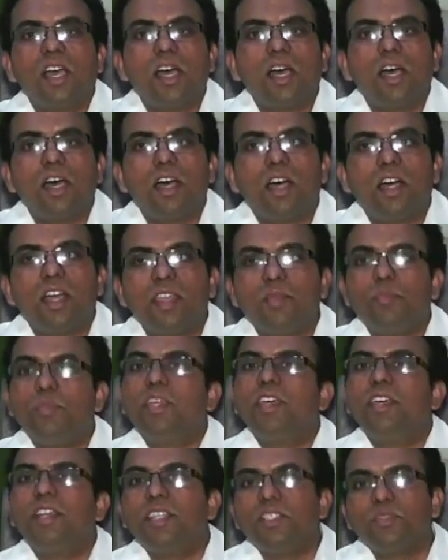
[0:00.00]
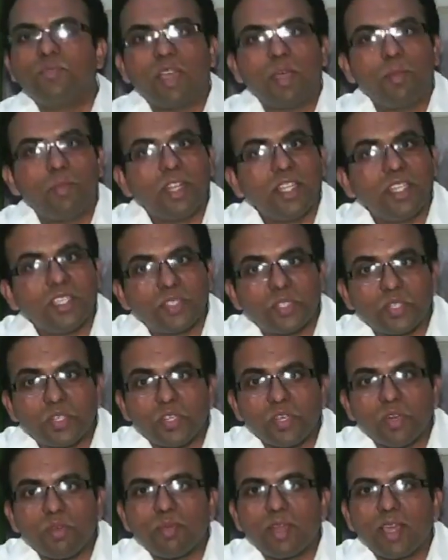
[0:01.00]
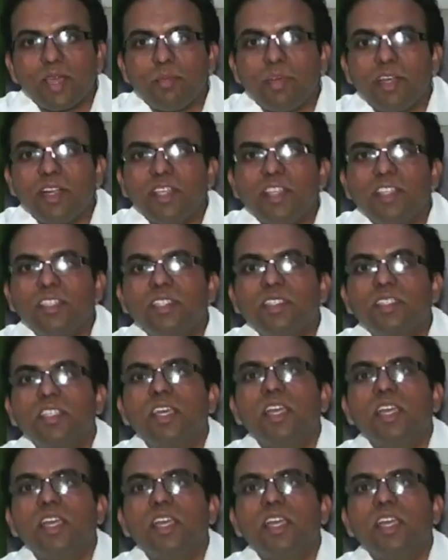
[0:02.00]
If there is family history of diabetes,